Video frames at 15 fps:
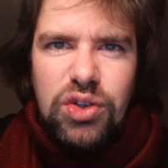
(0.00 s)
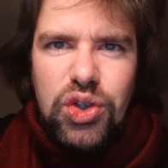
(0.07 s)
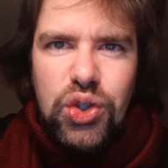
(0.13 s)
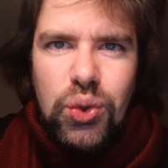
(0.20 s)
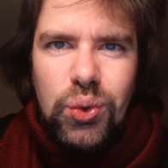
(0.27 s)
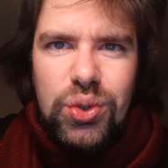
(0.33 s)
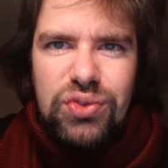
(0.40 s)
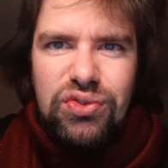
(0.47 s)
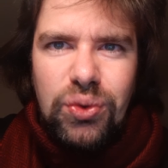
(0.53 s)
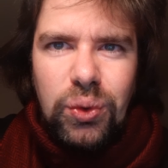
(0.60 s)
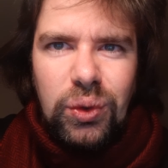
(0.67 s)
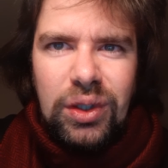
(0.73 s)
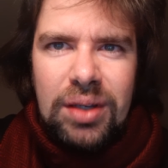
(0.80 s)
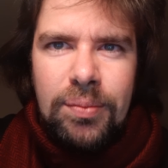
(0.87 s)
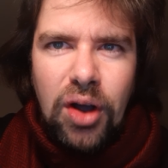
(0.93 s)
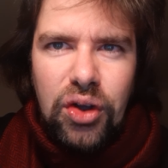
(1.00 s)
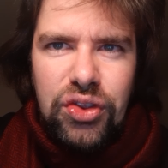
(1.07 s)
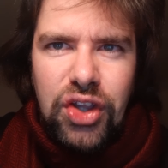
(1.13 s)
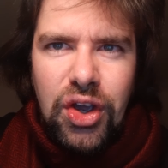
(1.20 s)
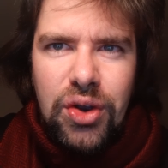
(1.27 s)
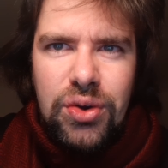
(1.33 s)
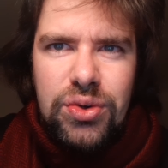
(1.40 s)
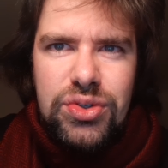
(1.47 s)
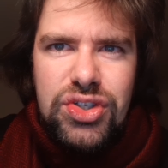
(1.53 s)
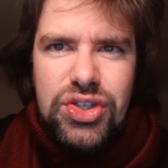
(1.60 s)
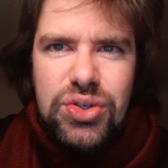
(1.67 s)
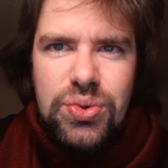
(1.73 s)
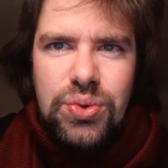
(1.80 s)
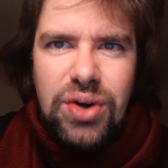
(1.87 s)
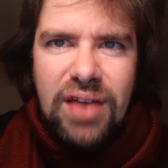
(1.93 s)
the thoughtful among those
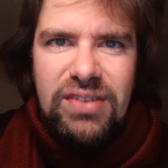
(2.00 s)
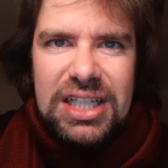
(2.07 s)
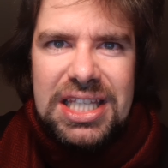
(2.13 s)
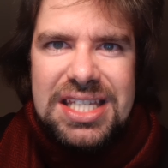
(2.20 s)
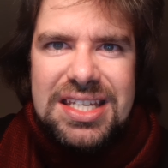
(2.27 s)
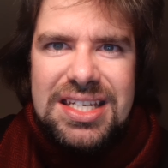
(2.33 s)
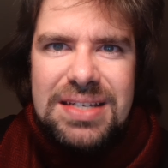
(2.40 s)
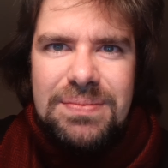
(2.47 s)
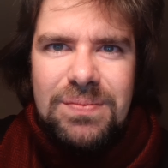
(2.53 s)
who revelled.